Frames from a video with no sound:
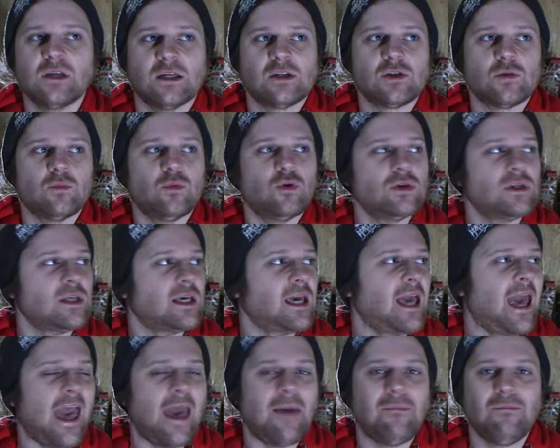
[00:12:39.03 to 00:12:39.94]
I suppose,
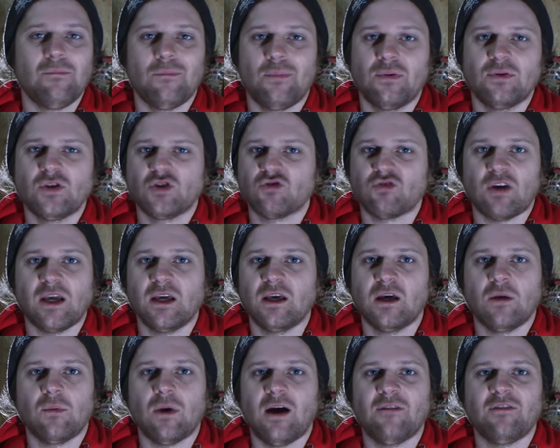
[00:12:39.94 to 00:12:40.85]
like hemp
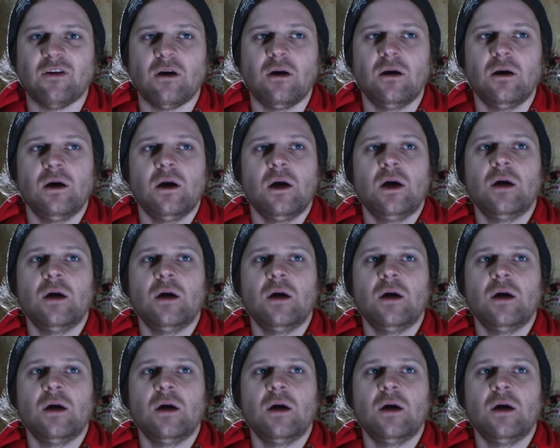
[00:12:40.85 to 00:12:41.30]
string or whatever,